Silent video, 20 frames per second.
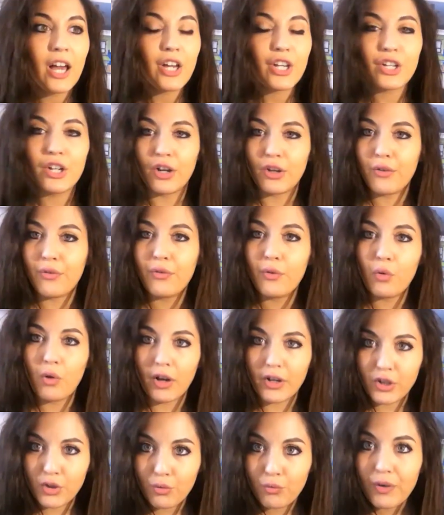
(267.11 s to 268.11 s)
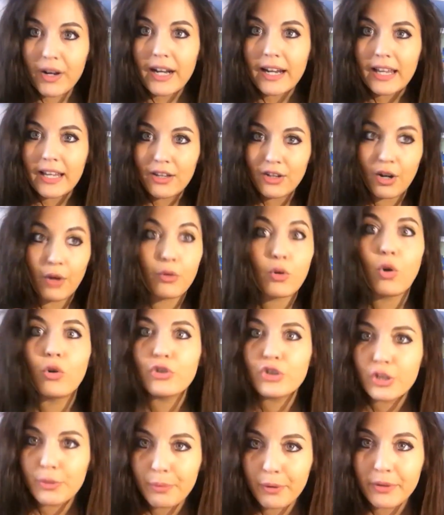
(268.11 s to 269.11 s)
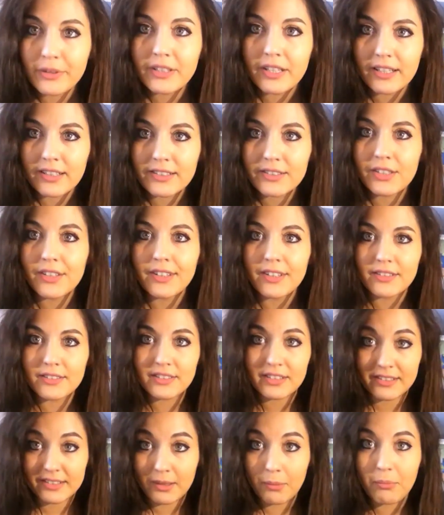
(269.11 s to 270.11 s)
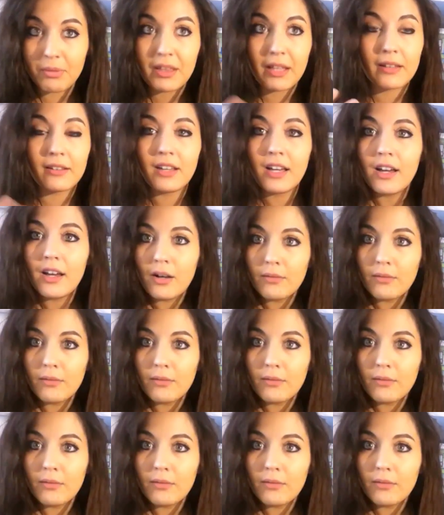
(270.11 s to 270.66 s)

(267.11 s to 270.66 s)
You know, you feel like you're really, you know, contributing to something,